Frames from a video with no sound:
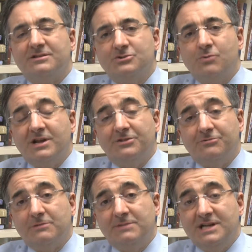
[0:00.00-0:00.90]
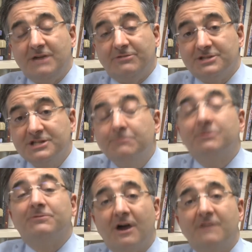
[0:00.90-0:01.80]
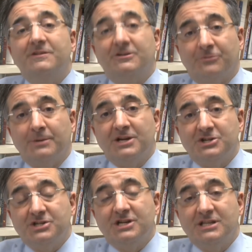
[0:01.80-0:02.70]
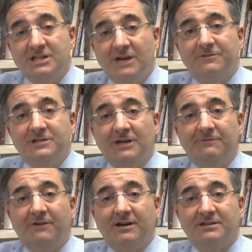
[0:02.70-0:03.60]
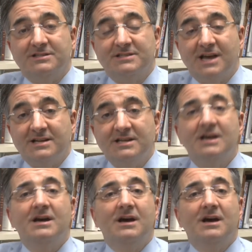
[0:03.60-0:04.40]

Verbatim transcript: 23andMe never did provide the information, and the FDA finally said,